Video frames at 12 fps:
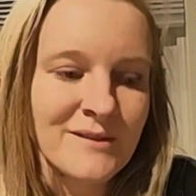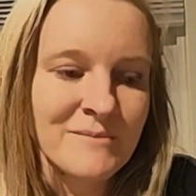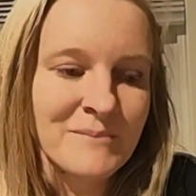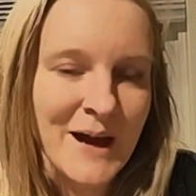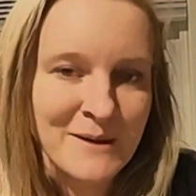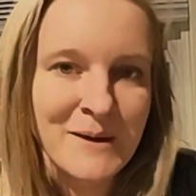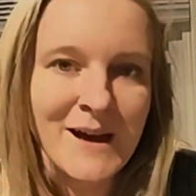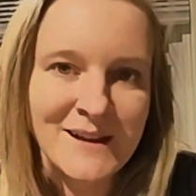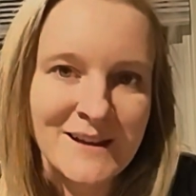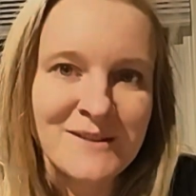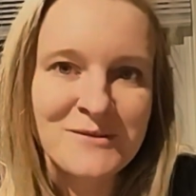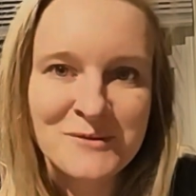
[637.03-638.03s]

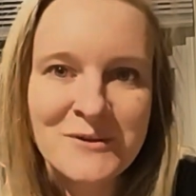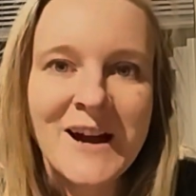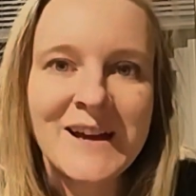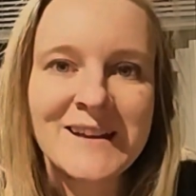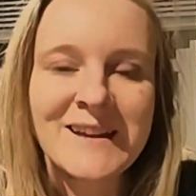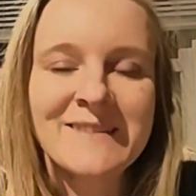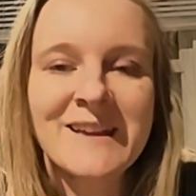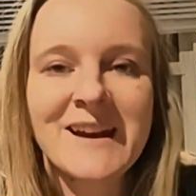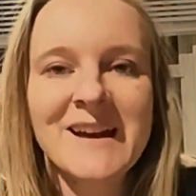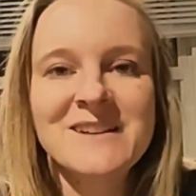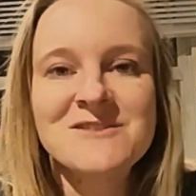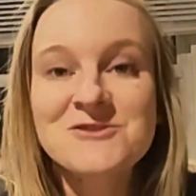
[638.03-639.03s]
backpacking and through hiking that
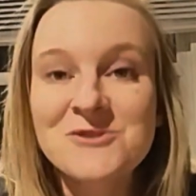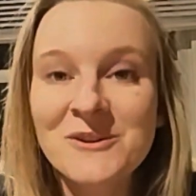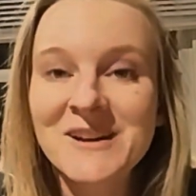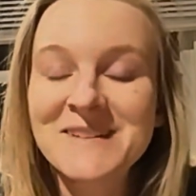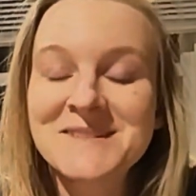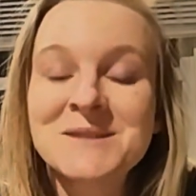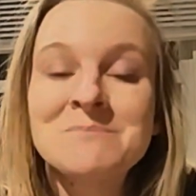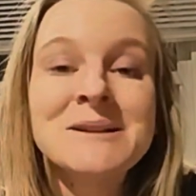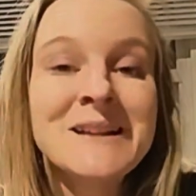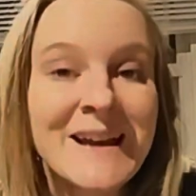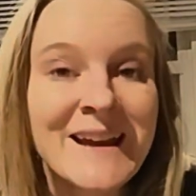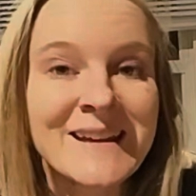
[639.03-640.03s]
I enjoy is the
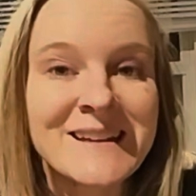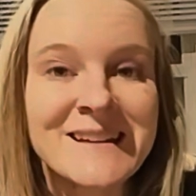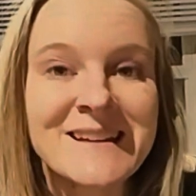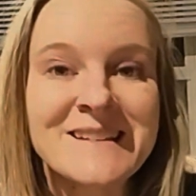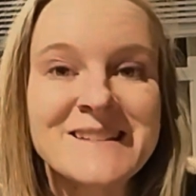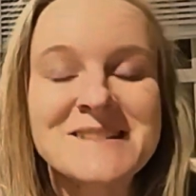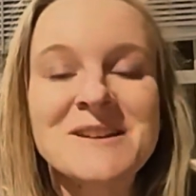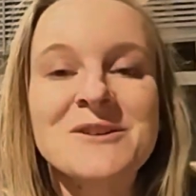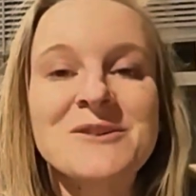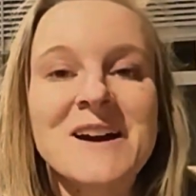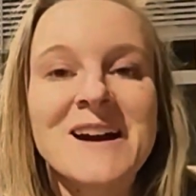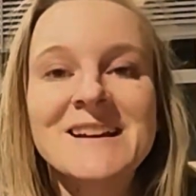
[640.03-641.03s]
planning, and
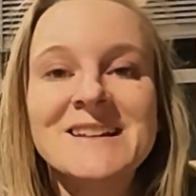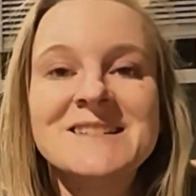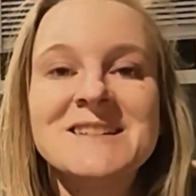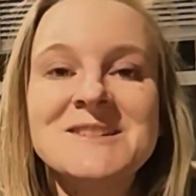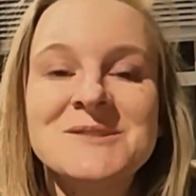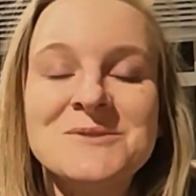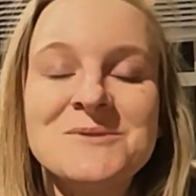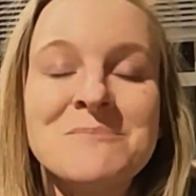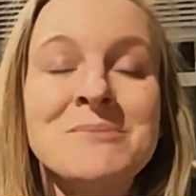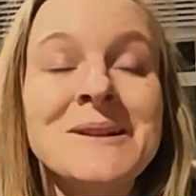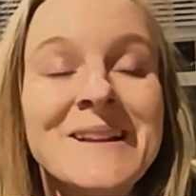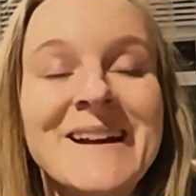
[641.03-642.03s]
so I get to do the
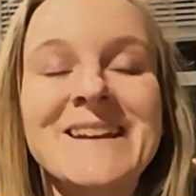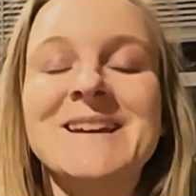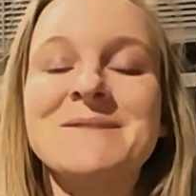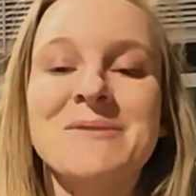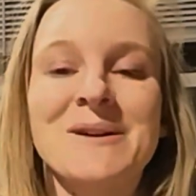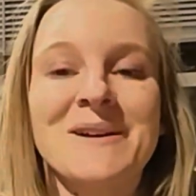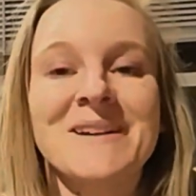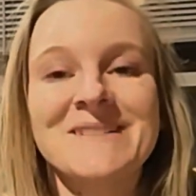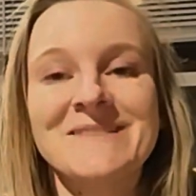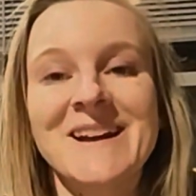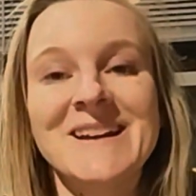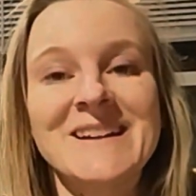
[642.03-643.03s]
planning part
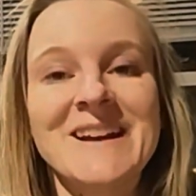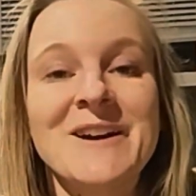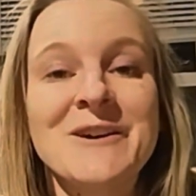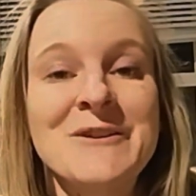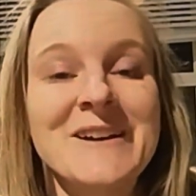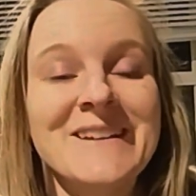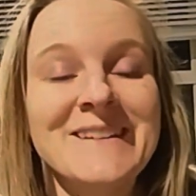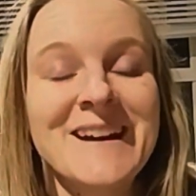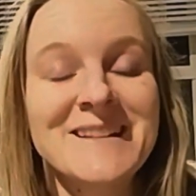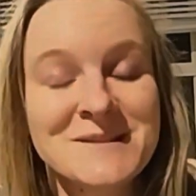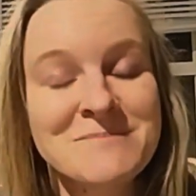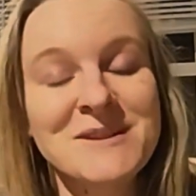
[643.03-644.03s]
right now, and
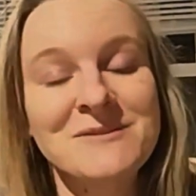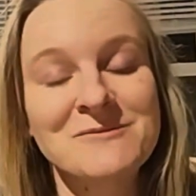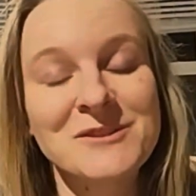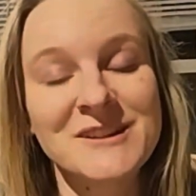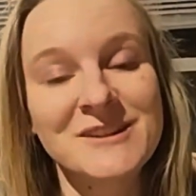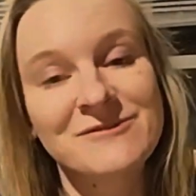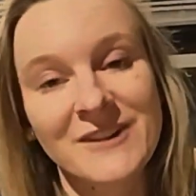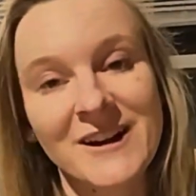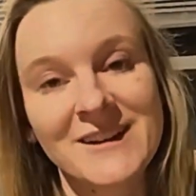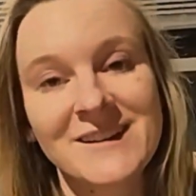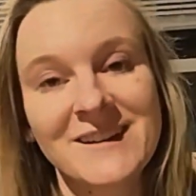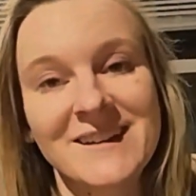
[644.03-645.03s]
that's been really
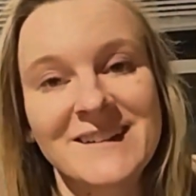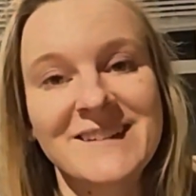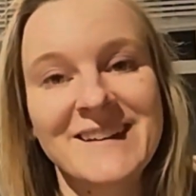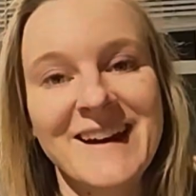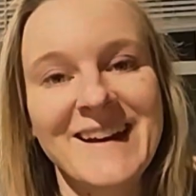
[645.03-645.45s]
fun. And